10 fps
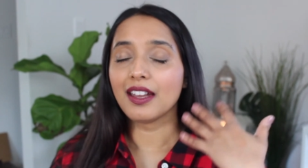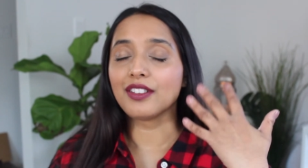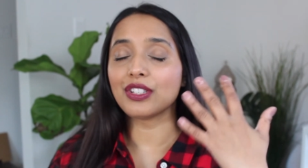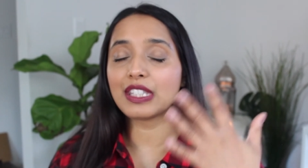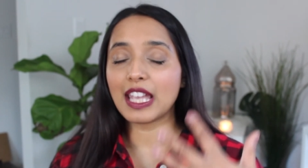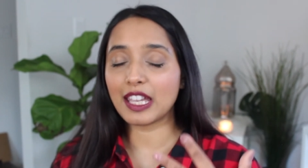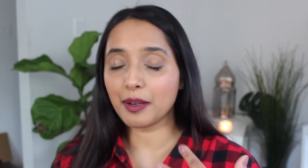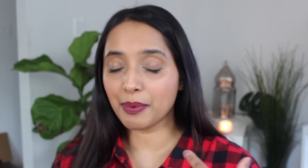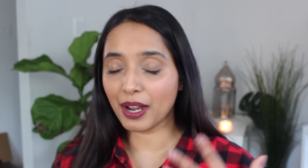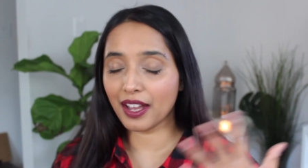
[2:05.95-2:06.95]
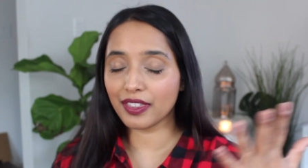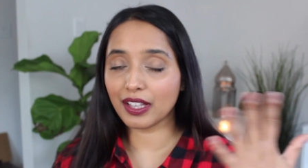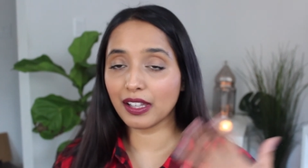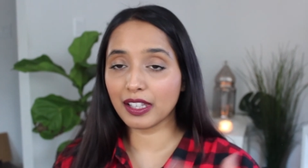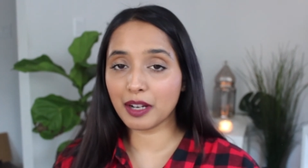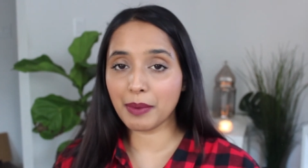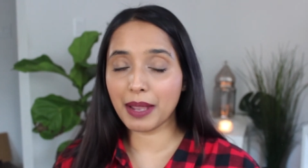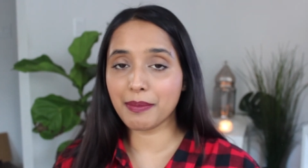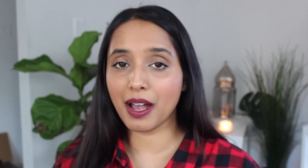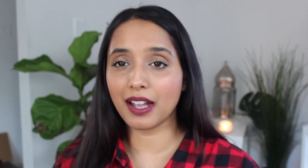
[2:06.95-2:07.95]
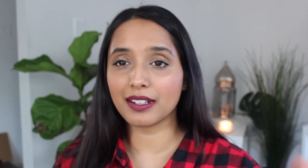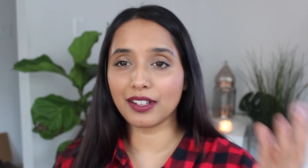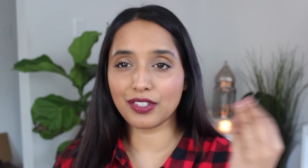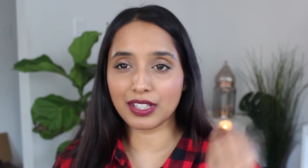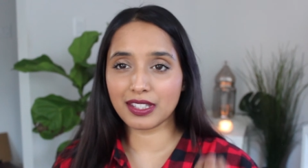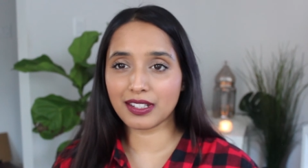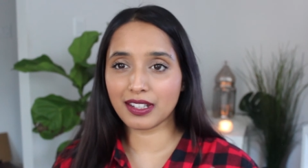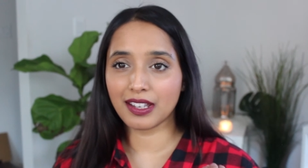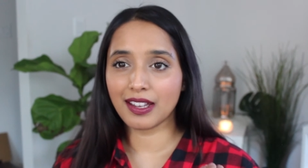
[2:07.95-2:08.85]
just take a breath, clear my mind, and just